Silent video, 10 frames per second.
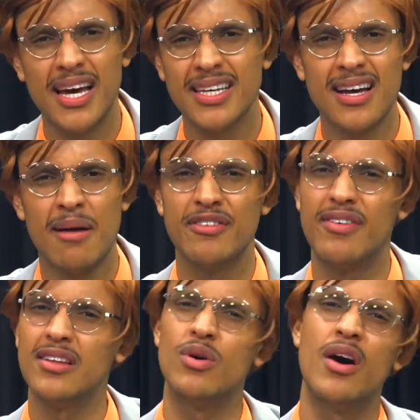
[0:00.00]
like, comment,
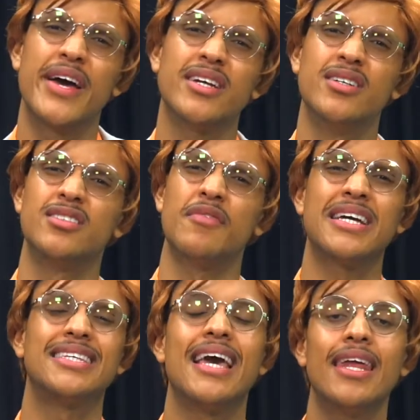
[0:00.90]
follow, all that good stuff.
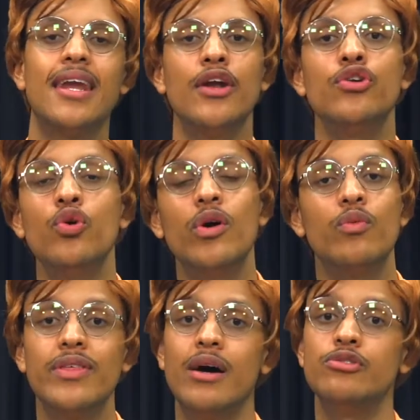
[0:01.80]
I cannot do it
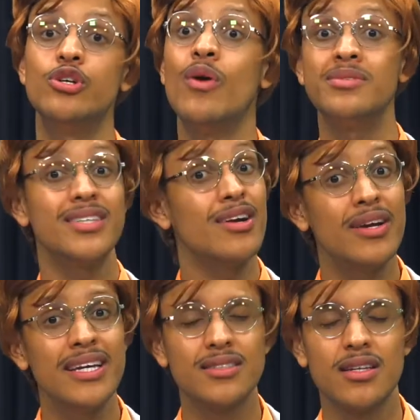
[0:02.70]
without you. I'm
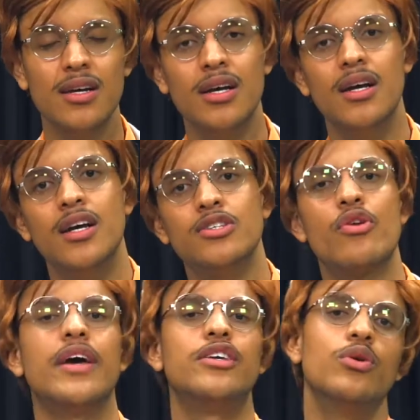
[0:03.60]
serious. So
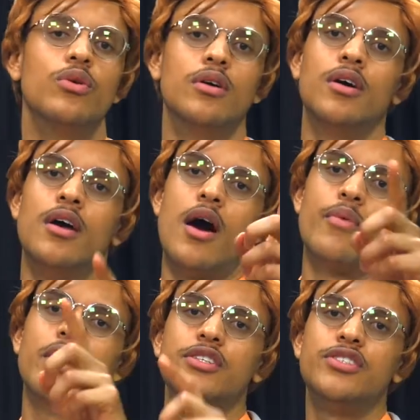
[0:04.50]
thank you, and
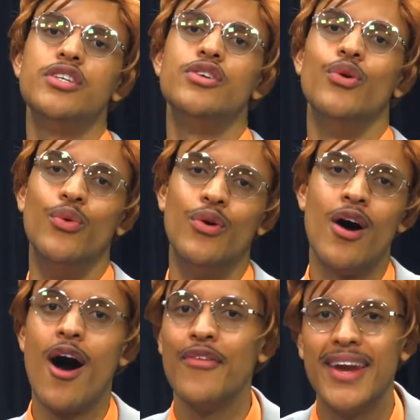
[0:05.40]
we're going to see you
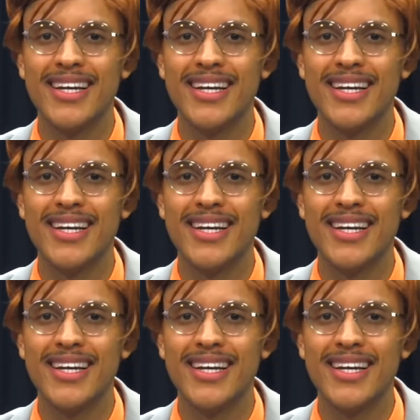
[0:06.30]
on the